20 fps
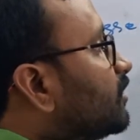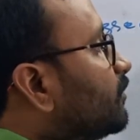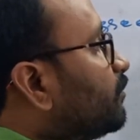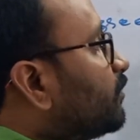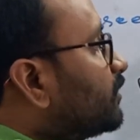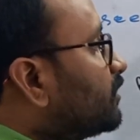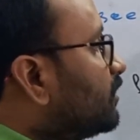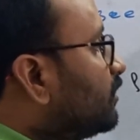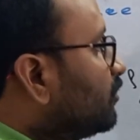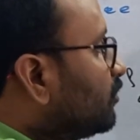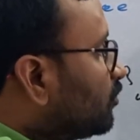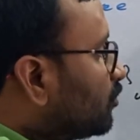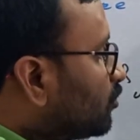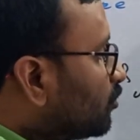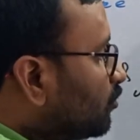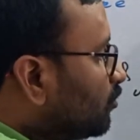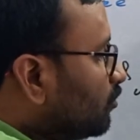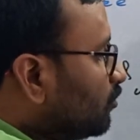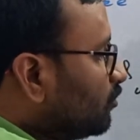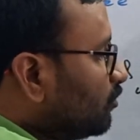represent
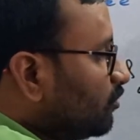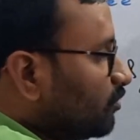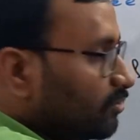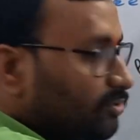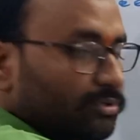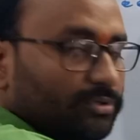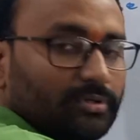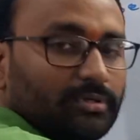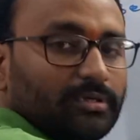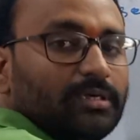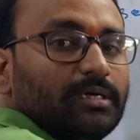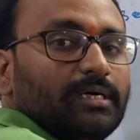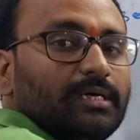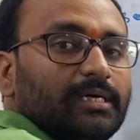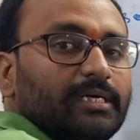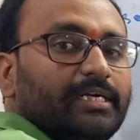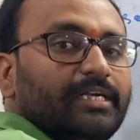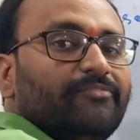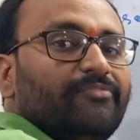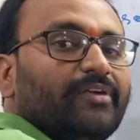2
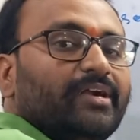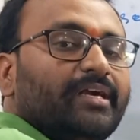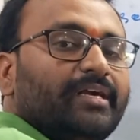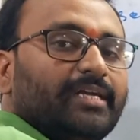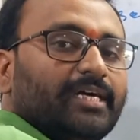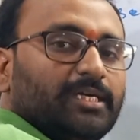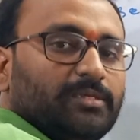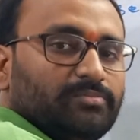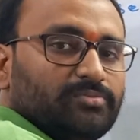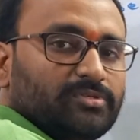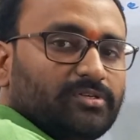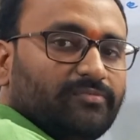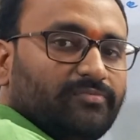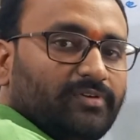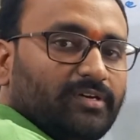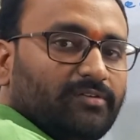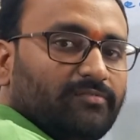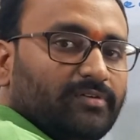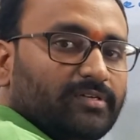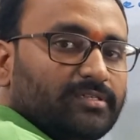different types of
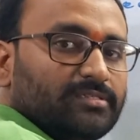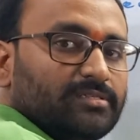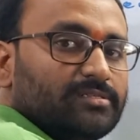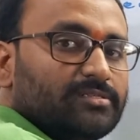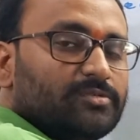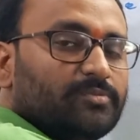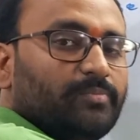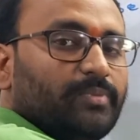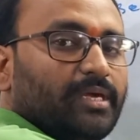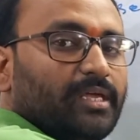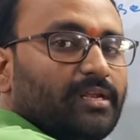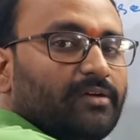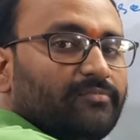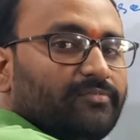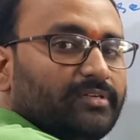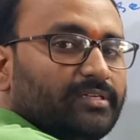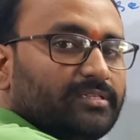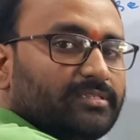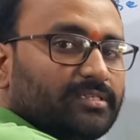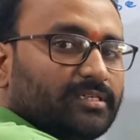equations, pair of
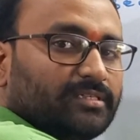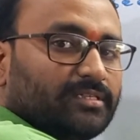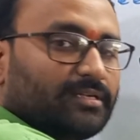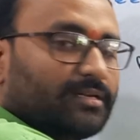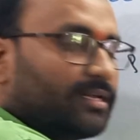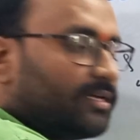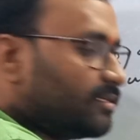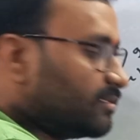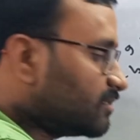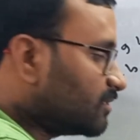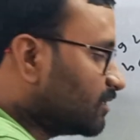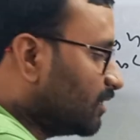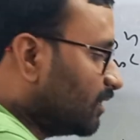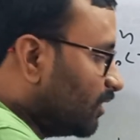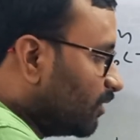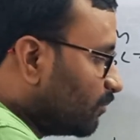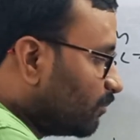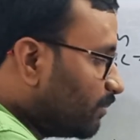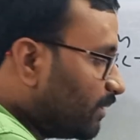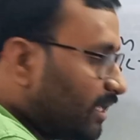intersecting lines,
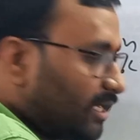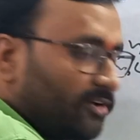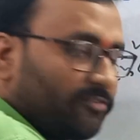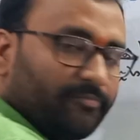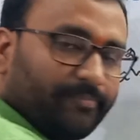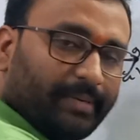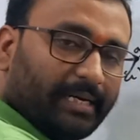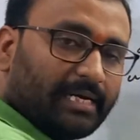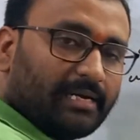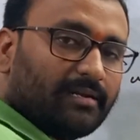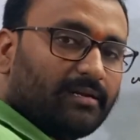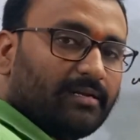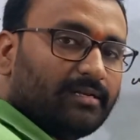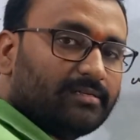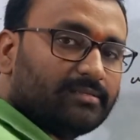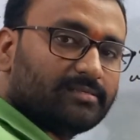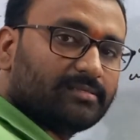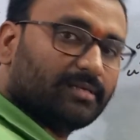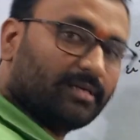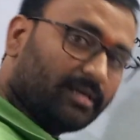pair of parallel
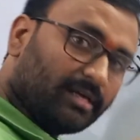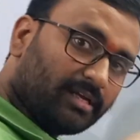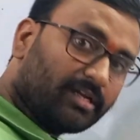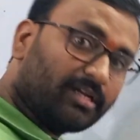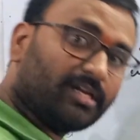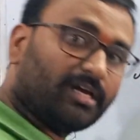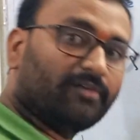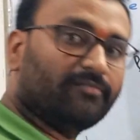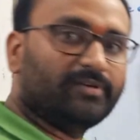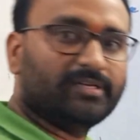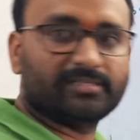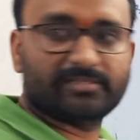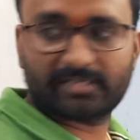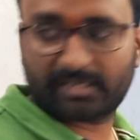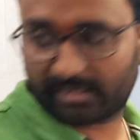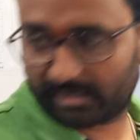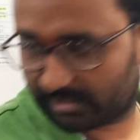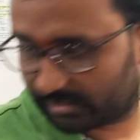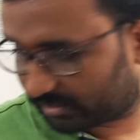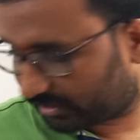lines. Now in
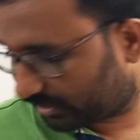second